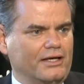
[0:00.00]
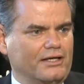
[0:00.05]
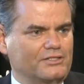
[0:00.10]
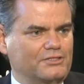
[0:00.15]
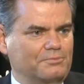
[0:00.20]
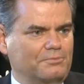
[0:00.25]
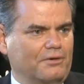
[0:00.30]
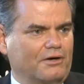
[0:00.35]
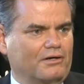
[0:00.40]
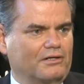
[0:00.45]

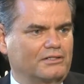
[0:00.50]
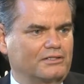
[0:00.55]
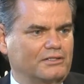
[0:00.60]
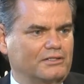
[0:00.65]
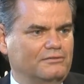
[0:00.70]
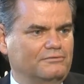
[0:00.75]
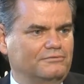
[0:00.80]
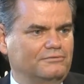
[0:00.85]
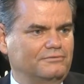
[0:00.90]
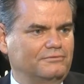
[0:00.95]
as part
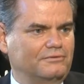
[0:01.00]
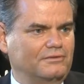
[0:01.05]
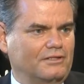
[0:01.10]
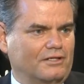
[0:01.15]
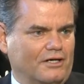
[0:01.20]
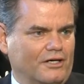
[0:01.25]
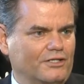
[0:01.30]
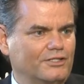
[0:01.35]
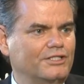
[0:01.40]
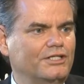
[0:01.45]
of
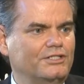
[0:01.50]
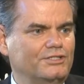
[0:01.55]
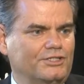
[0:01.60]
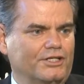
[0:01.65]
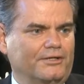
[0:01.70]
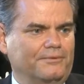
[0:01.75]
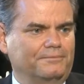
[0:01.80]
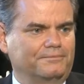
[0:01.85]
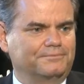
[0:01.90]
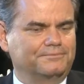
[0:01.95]
our teaching.